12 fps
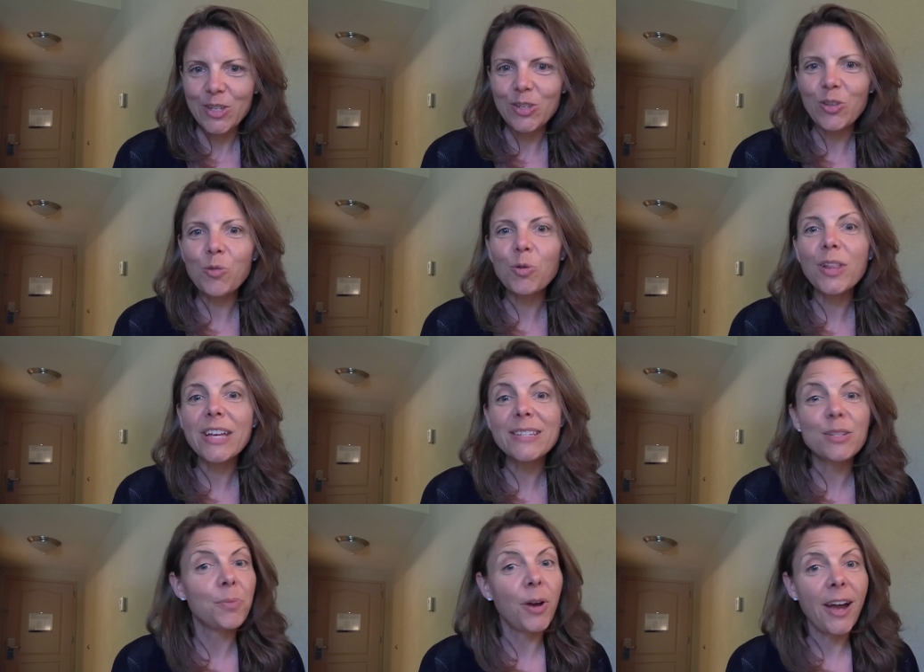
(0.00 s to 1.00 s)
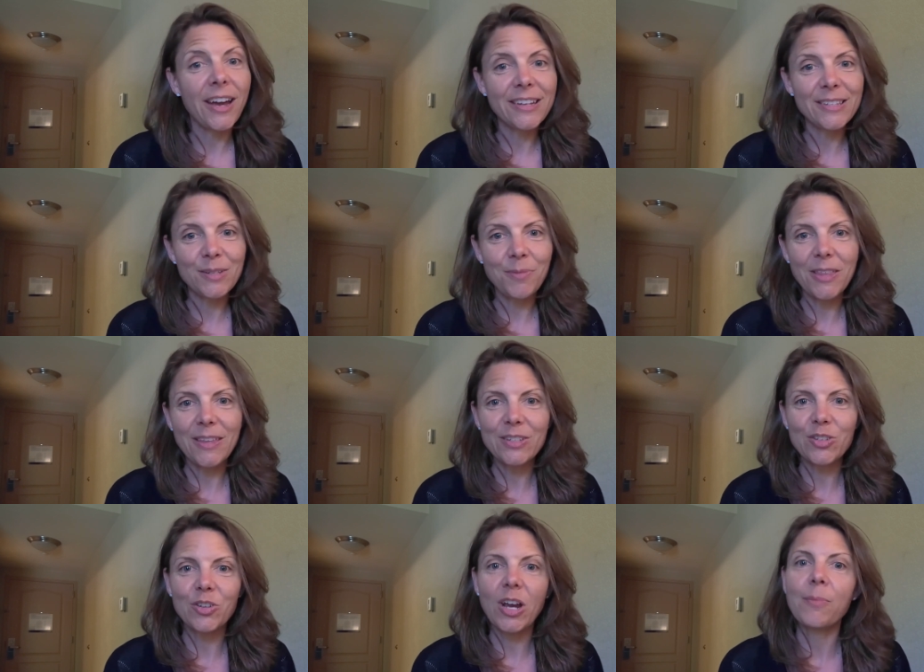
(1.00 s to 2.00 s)
so that we're less surprised by
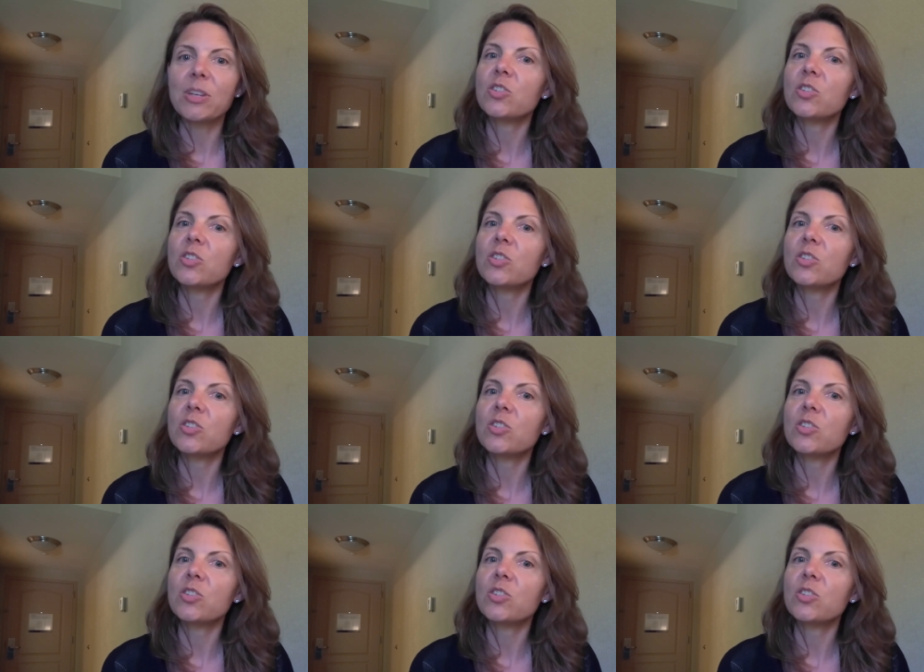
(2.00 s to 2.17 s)
things that are coming.